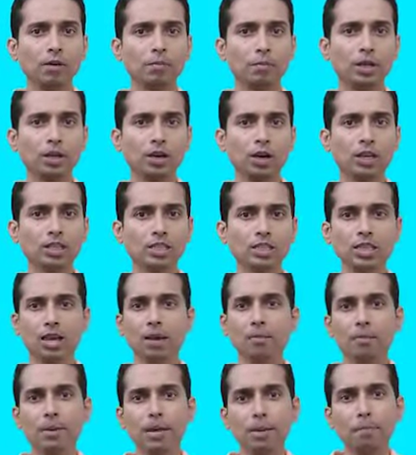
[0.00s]
because
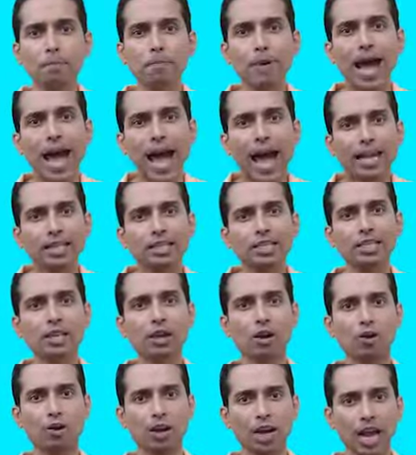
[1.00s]
some impacts in
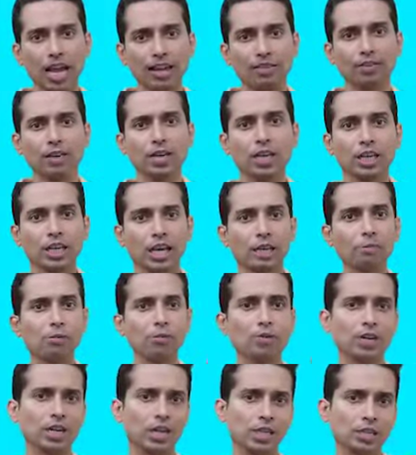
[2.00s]
our life can be
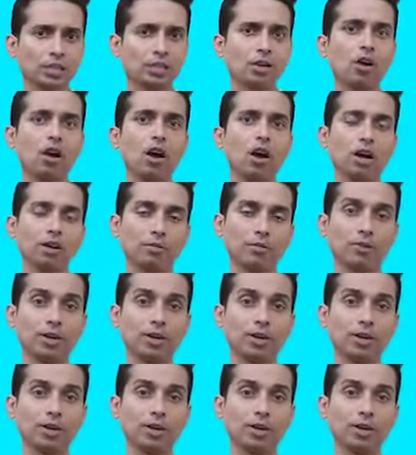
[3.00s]
really strong.